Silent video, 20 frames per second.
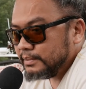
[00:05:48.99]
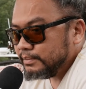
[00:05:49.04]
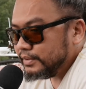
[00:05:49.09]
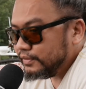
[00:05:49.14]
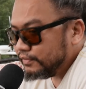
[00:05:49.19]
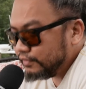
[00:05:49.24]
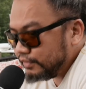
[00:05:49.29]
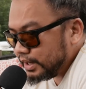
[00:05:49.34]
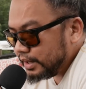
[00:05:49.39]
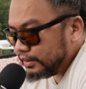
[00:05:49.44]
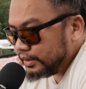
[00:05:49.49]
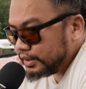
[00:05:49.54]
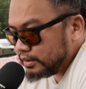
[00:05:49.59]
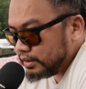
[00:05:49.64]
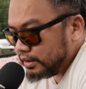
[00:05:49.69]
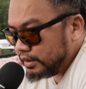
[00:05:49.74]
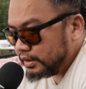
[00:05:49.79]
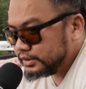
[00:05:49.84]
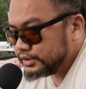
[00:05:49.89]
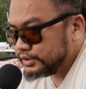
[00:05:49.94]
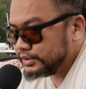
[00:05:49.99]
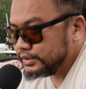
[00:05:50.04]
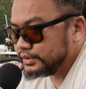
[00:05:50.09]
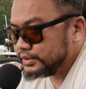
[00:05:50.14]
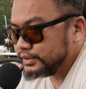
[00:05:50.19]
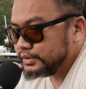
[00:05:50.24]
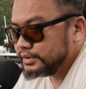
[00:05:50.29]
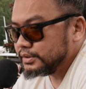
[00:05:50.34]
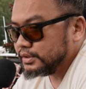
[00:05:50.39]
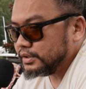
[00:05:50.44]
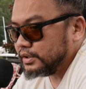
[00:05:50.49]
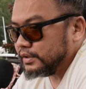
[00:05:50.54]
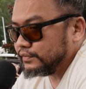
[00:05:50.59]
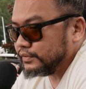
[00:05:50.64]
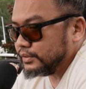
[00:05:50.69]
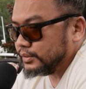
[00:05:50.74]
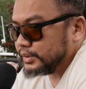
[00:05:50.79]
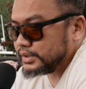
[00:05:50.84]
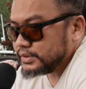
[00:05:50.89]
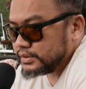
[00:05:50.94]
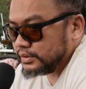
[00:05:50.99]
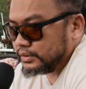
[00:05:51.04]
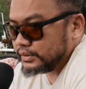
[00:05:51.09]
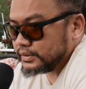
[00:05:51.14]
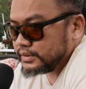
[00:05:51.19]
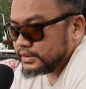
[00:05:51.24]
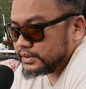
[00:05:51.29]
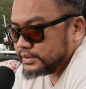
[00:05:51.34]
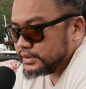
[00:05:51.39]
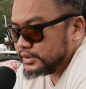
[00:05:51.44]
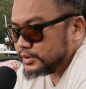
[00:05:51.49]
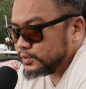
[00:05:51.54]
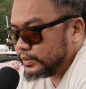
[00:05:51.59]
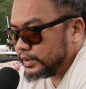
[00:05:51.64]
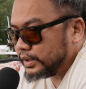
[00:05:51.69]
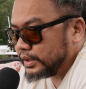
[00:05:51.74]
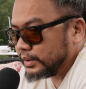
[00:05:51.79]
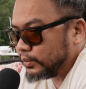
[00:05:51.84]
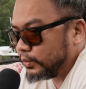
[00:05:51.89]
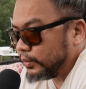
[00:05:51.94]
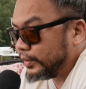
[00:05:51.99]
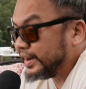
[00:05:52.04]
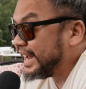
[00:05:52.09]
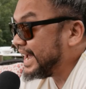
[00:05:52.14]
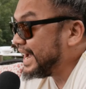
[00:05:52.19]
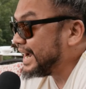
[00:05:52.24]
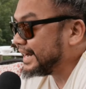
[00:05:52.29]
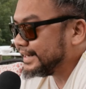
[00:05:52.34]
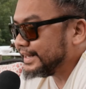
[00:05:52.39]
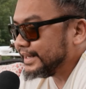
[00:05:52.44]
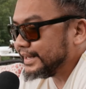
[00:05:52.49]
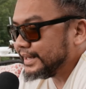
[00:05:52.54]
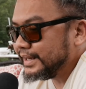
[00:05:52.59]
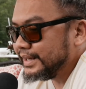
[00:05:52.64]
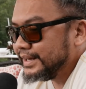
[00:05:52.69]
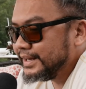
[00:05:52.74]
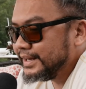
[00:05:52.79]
be very conscious of the result since we are reacting